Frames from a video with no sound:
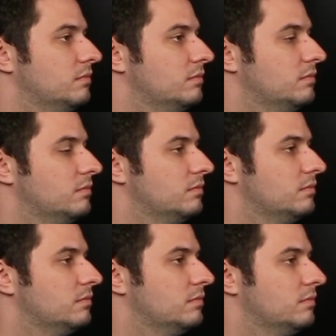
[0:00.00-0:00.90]

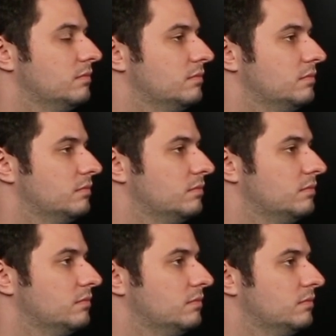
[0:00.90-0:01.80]

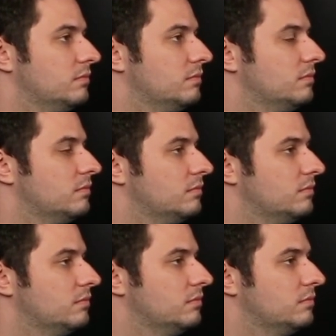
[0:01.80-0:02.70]

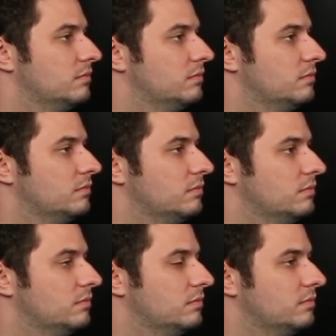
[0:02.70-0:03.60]

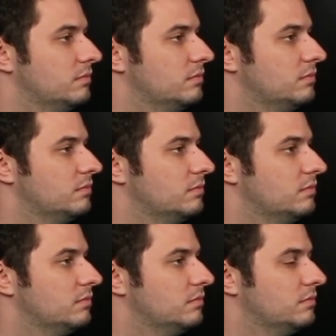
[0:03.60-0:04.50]

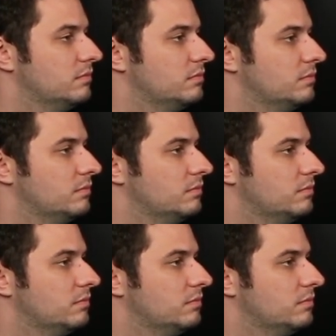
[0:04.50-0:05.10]
No words are spoken by the person on screen.